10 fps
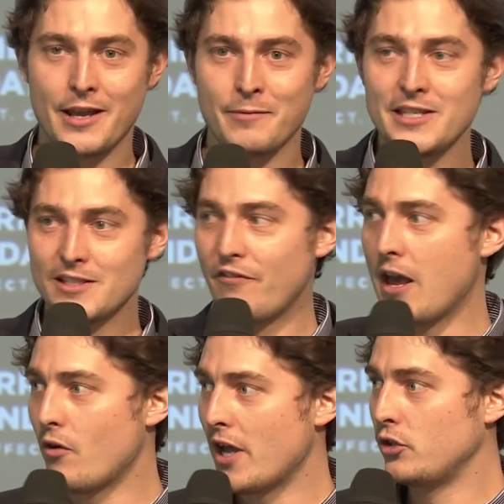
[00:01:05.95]
He's a
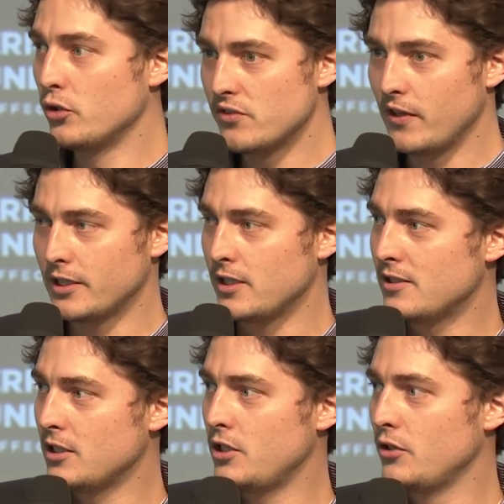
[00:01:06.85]
fellow at Roosevelt
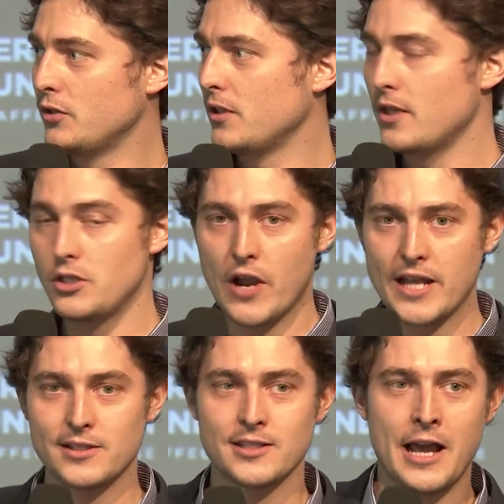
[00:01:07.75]
Institute in the
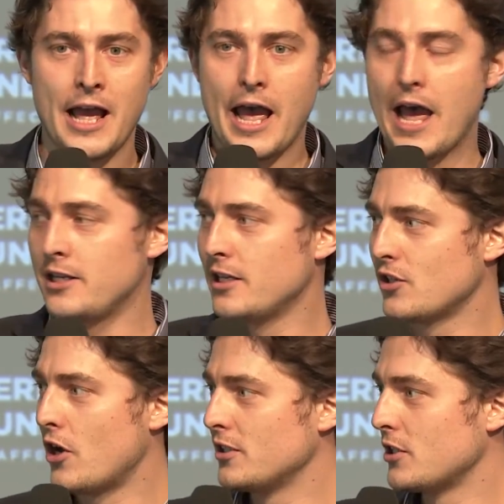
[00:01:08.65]
US, and he has
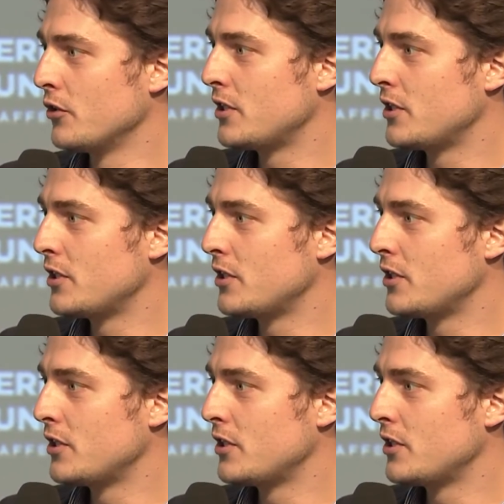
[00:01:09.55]
got his own